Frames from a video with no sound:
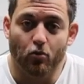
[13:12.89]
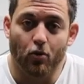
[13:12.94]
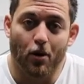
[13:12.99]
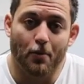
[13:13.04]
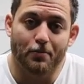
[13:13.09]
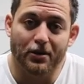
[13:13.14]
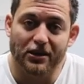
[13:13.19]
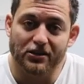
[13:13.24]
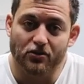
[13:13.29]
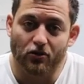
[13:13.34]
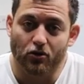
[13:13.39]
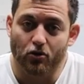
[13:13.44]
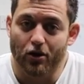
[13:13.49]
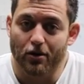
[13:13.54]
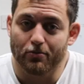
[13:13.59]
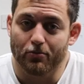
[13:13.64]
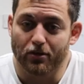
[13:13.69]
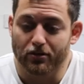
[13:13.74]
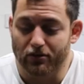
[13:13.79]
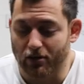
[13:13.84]
one piece of
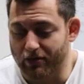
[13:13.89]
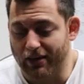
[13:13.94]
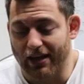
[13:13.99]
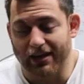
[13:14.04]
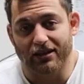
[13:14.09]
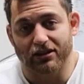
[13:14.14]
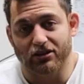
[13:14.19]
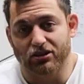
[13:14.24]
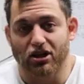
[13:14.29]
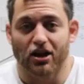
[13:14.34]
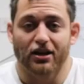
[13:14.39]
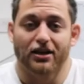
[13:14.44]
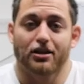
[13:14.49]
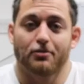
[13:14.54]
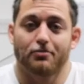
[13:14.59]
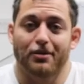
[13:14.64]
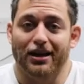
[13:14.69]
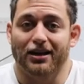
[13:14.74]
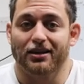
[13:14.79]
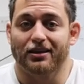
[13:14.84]
equipment that they can chuck in
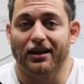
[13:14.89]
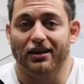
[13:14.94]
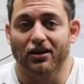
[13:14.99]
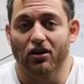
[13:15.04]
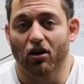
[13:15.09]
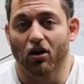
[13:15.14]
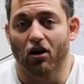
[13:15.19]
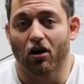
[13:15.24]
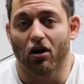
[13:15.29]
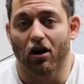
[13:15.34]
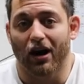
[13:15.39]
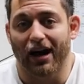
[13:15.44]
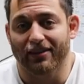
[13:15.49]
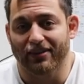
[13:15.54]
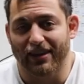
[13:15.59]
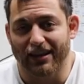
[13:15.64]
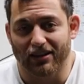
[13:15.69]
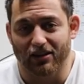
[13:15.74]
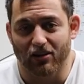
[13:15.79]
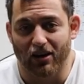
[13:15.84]
the back of their car
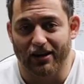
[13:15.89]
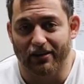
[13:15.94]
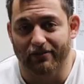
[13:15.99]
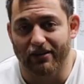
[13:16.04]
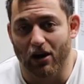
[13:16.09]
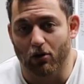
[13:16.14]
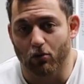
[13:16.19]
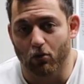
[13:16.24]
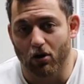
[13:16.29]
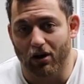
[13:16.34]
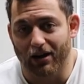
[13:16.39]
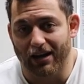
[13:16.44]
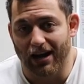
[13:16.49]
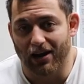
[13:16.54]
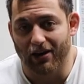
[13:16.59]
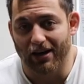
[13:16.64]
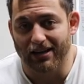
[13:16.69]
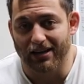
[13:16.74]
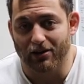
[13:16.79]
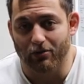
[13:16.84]
and they can kind of get a
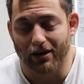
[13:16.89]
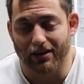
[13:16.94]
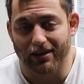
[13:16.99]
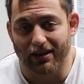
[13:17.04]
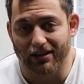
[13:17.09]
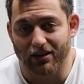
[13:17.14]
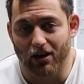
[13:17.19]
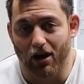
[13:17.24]
workout anywhere they